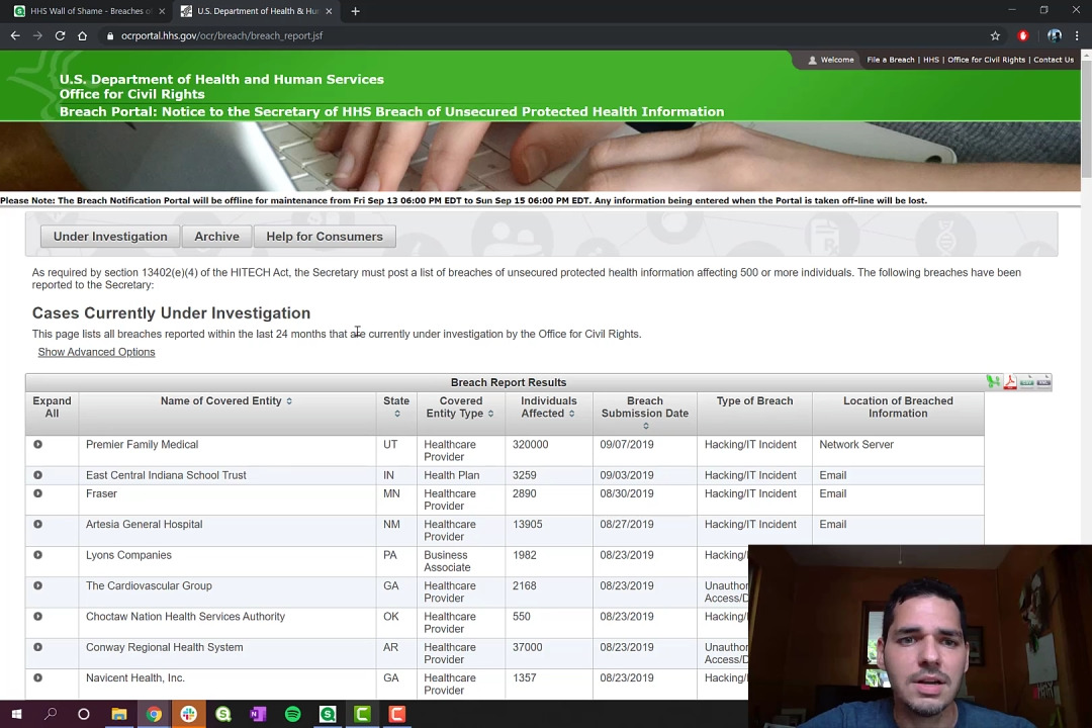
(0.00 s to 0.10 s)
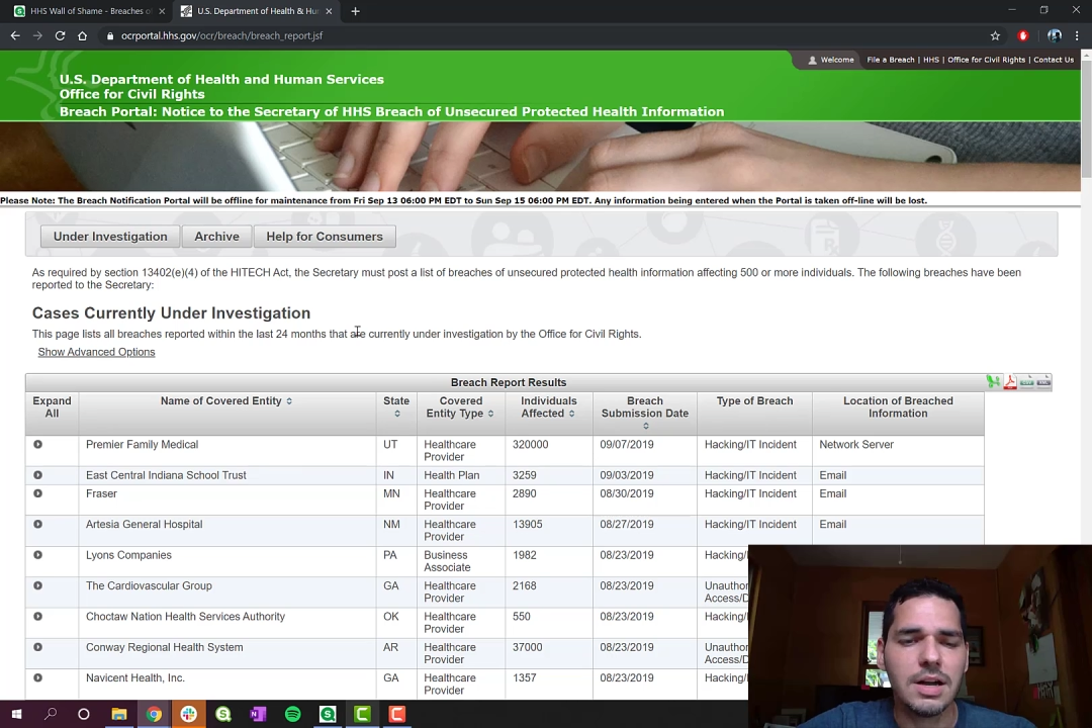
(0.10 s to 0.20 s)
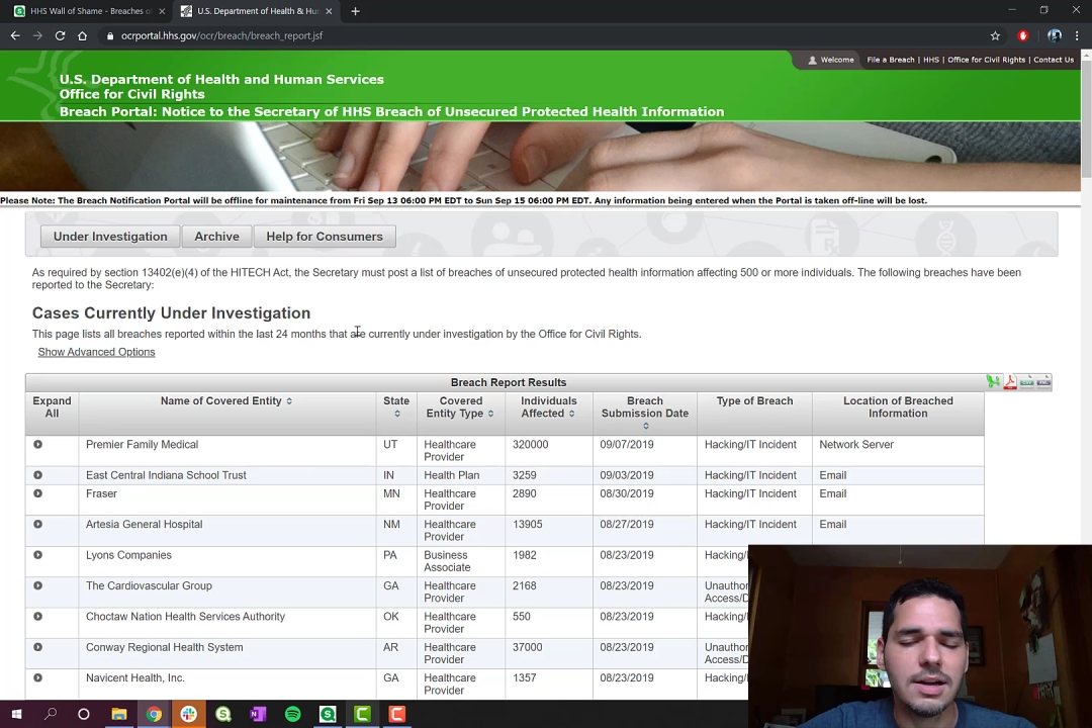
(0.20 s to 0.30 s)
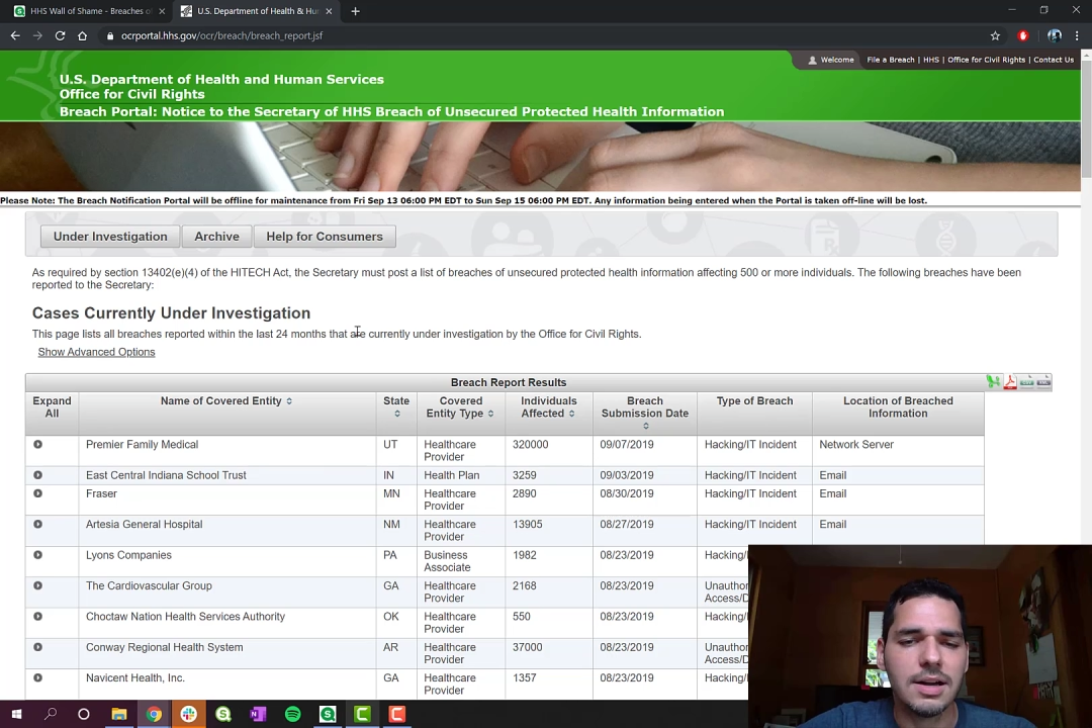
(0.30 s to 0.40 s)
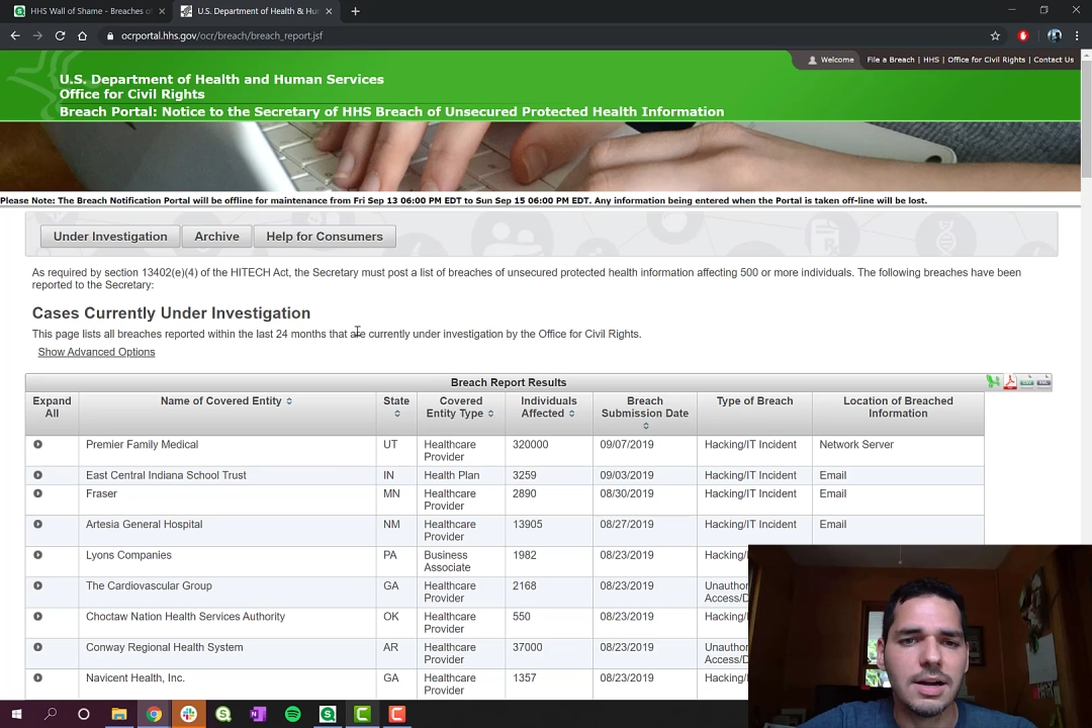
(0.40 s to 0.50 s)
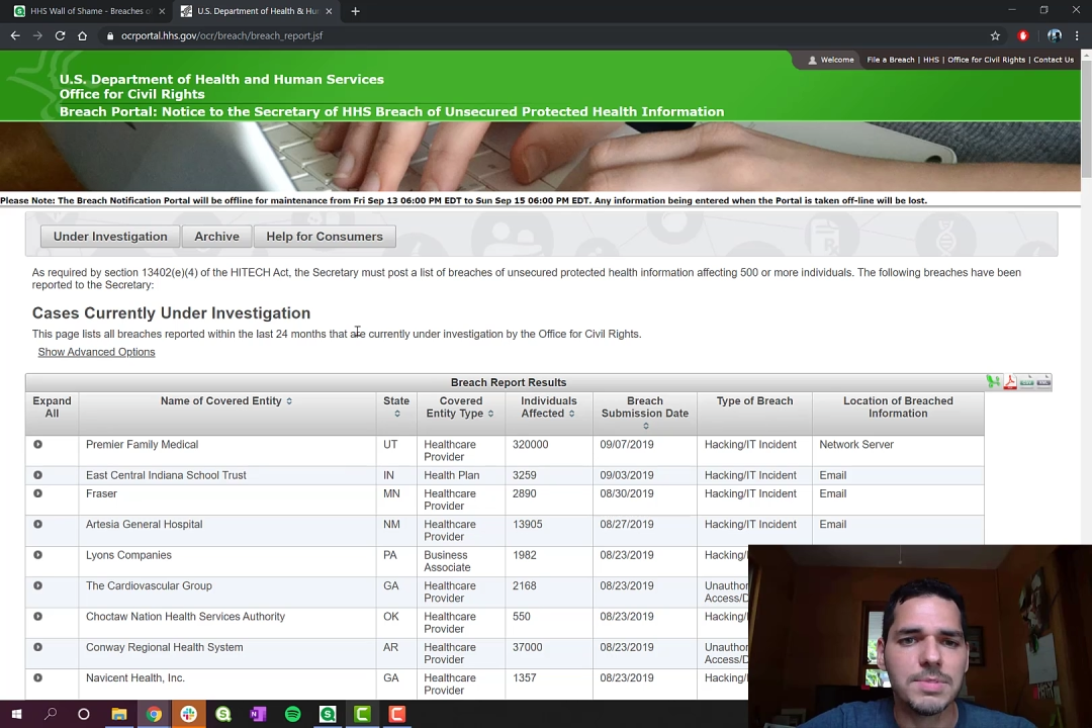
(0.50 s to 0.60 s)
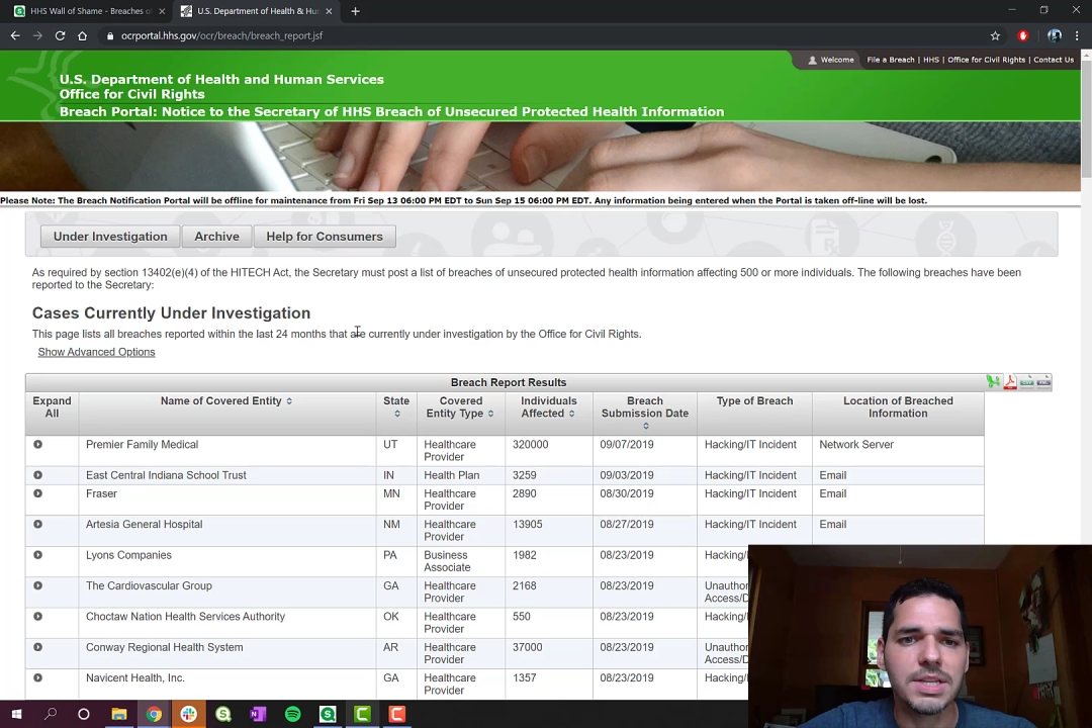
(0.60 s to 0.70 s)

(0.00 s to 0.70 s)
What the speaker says: to